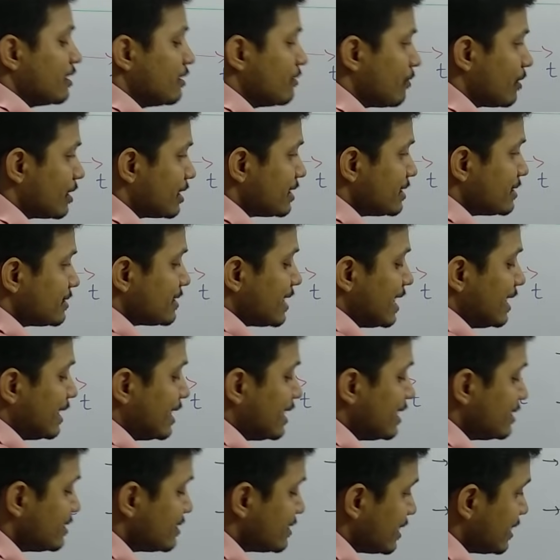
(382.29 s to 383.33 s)
What is
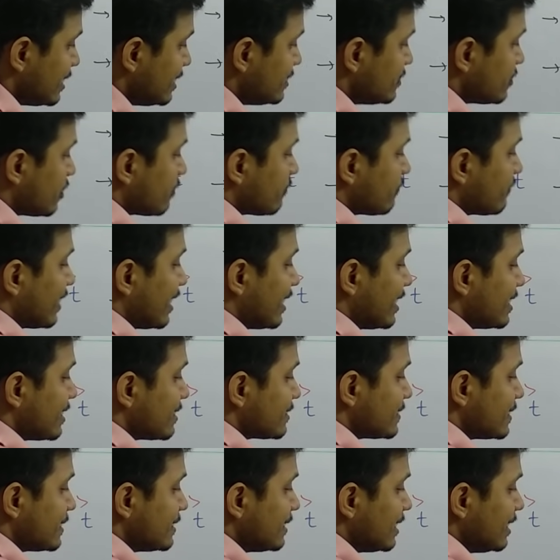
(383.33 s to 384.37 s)
getting change of carrier
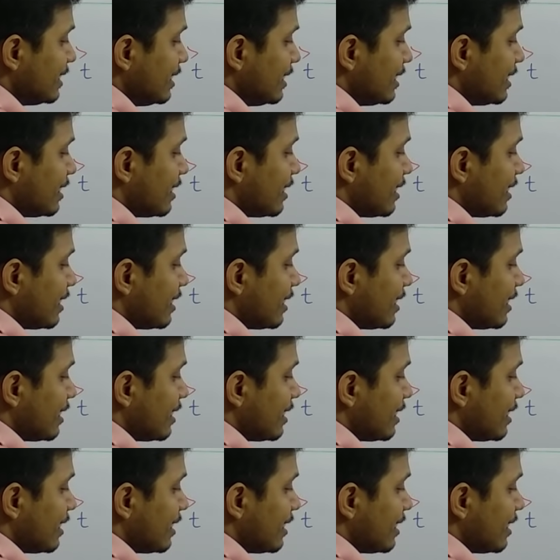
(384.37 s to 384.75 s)
signal?